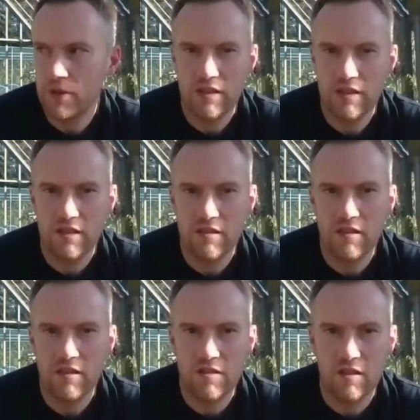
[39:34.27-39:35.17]
obviously
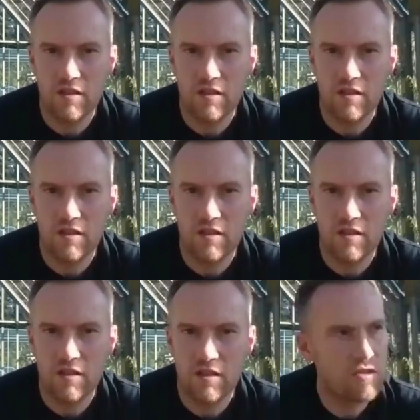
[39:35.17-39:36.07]
there's
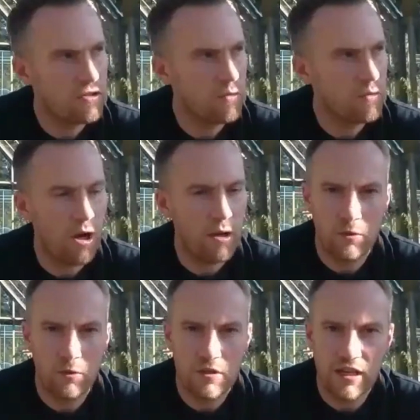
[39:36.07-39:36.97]
the virtual
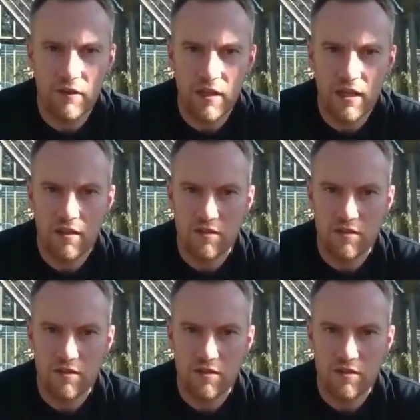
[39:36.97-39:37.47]
whiteboards out there.